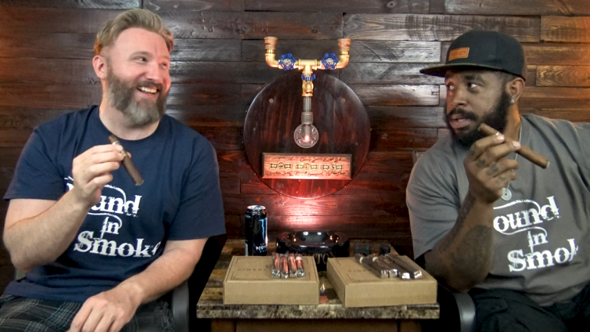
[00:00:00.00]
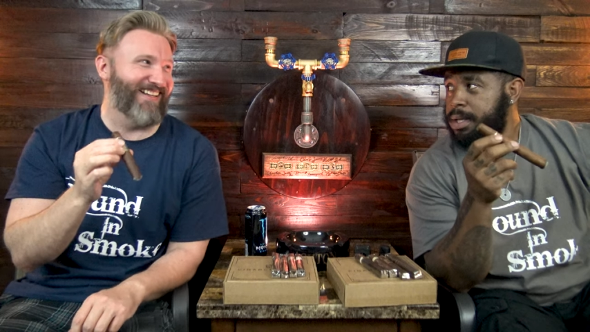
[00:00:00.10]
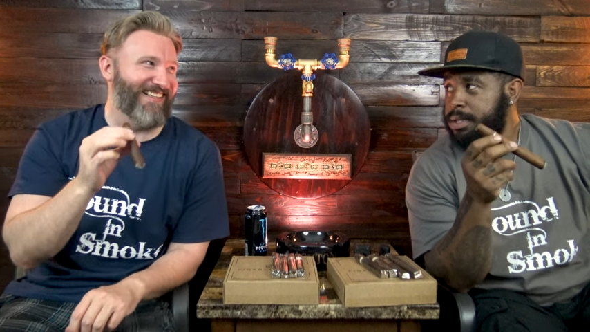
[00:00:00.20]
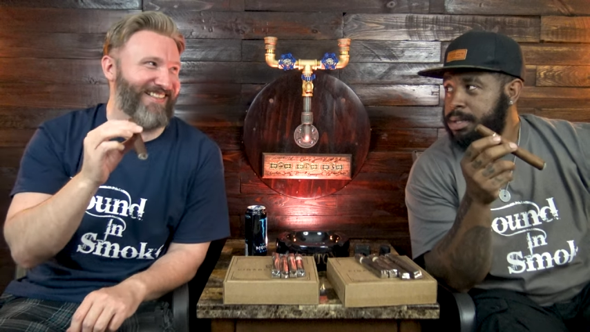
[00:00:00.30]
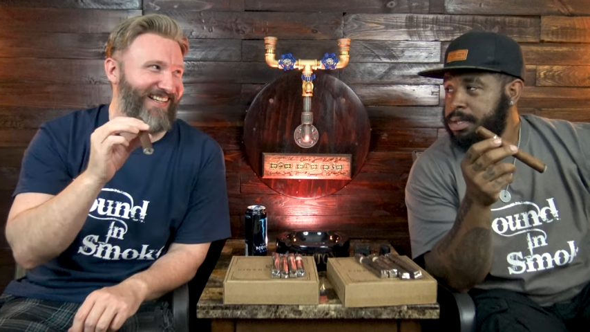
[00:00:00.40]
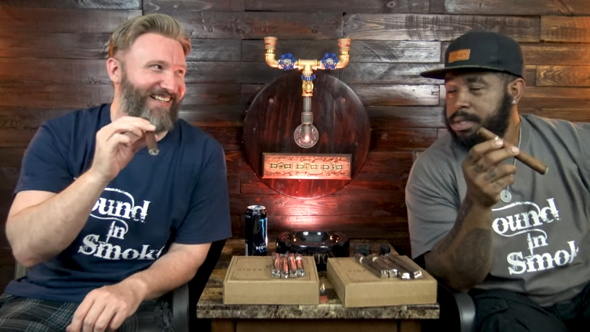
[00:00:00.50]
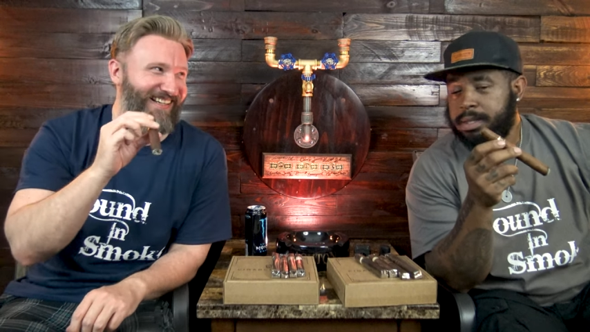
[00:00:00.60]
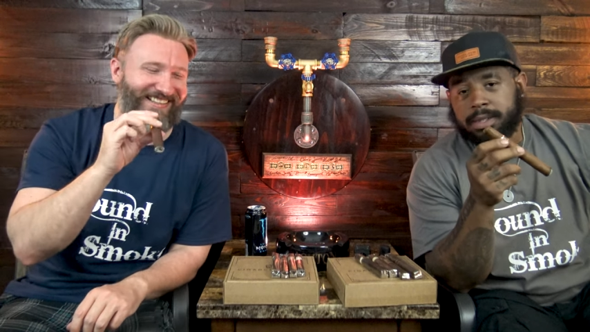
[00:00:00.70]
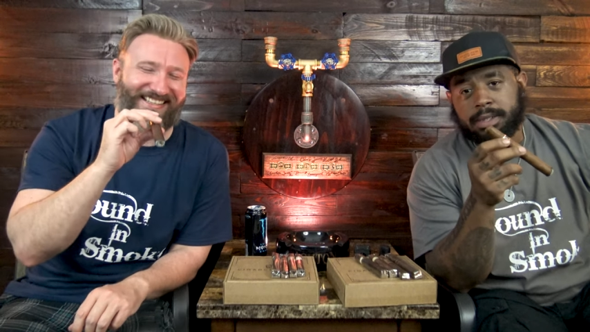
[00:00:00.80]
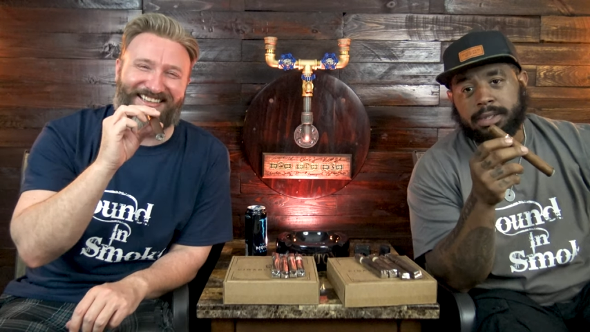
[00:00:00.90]

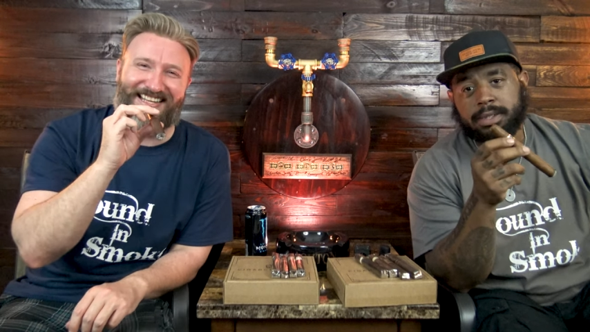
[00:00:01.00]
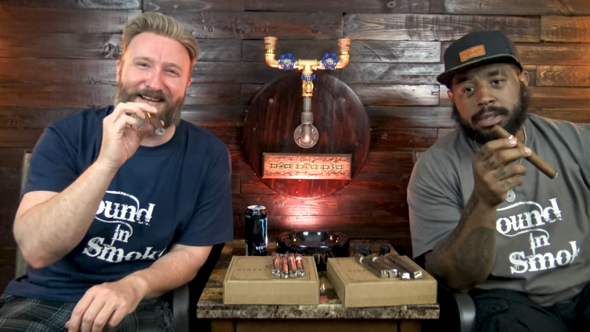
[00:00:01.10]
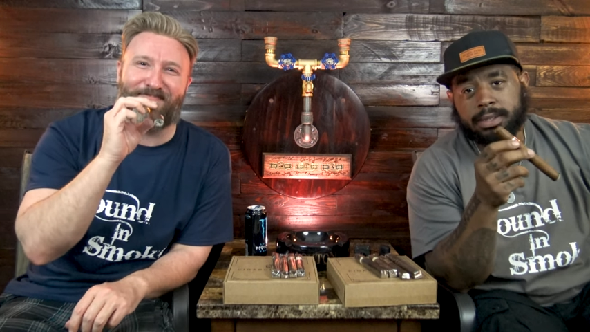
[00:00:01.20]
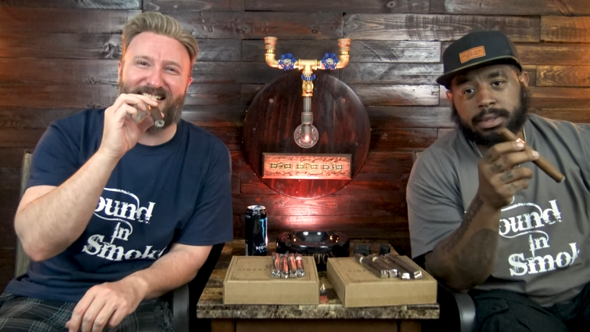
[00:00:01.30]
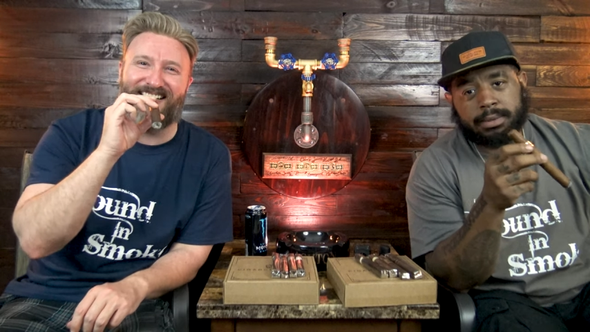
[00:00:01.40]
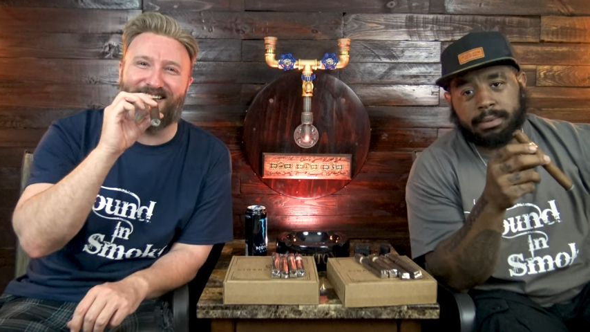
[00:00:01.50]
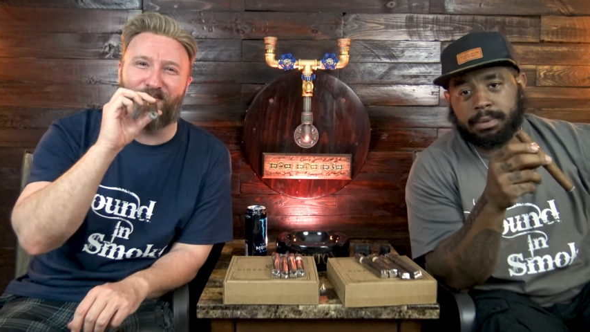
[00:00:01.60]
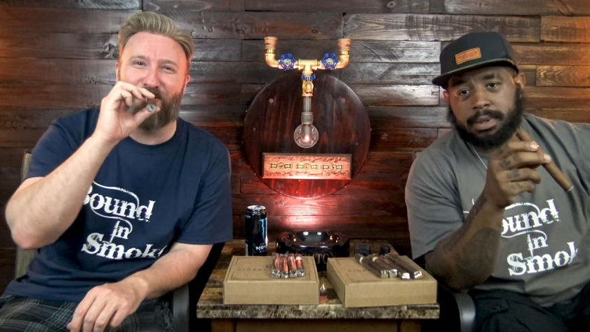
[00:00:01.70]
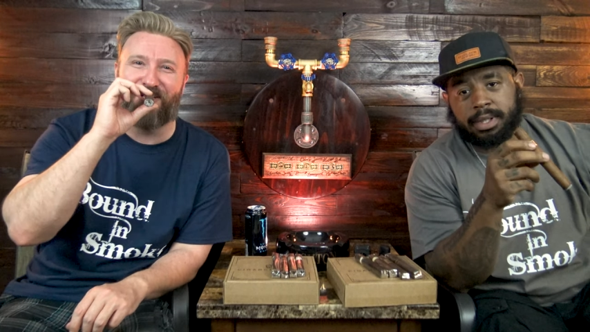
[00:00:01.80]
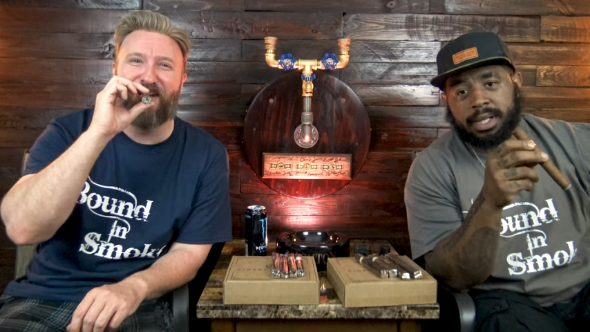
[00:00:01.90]
Speaker 1: that
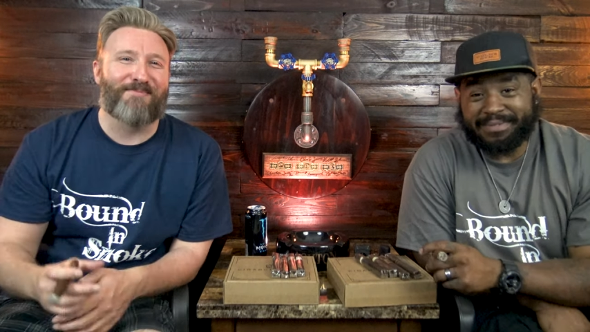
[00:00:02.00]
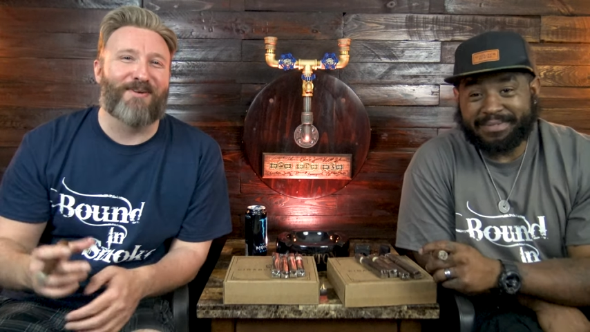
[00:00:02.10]
pine wood.